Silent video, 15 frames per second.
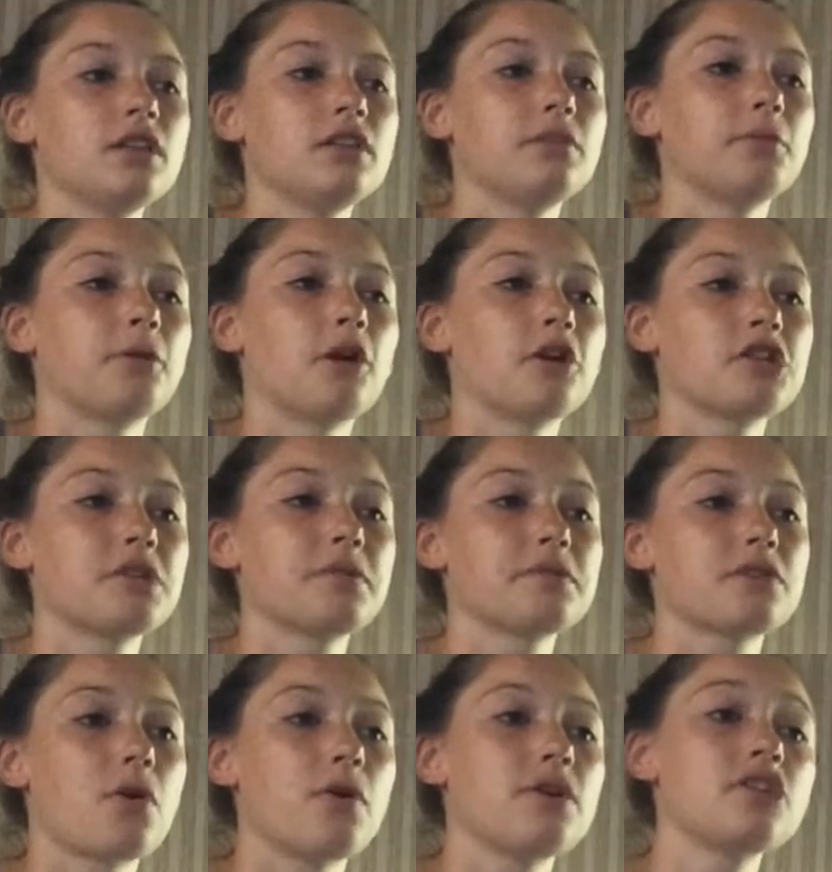The project
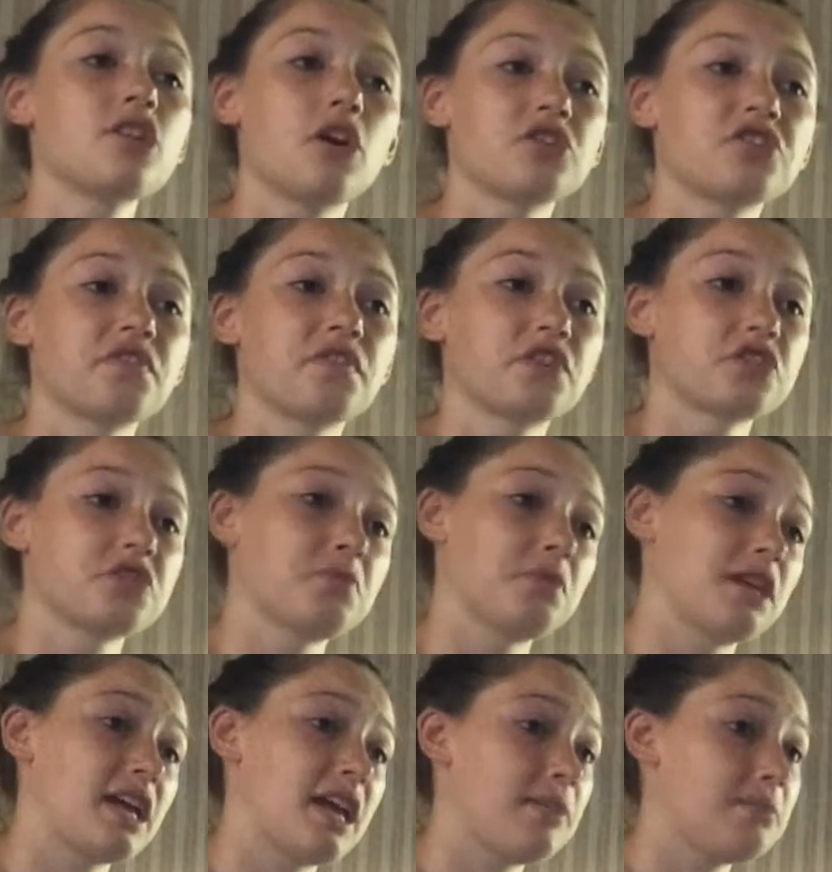was always controversial
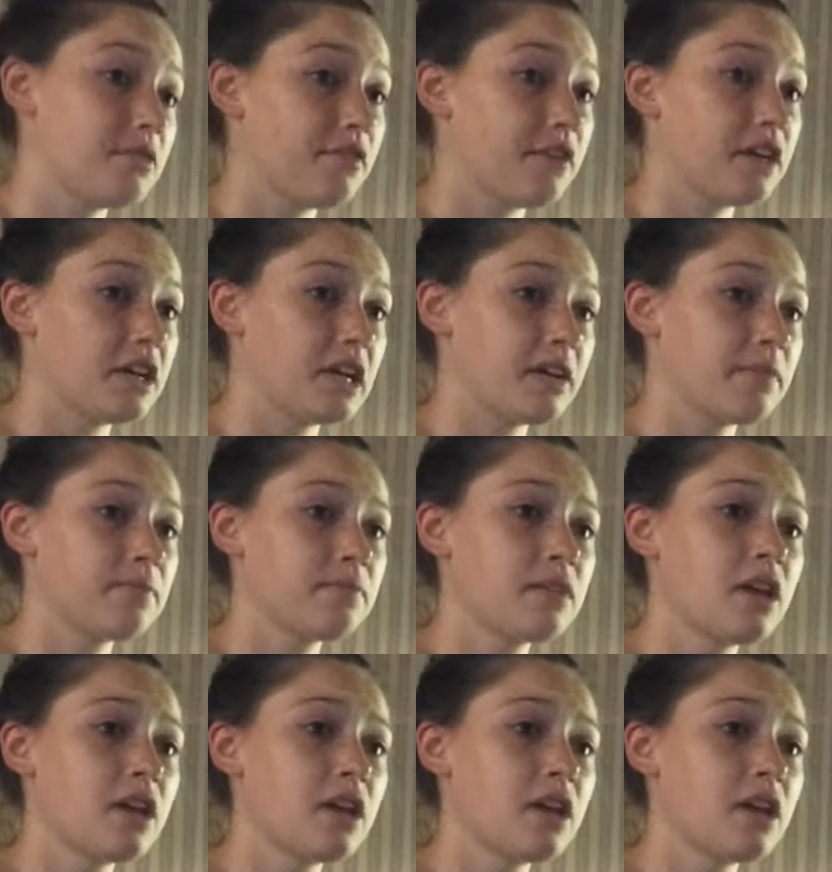when it came to funding.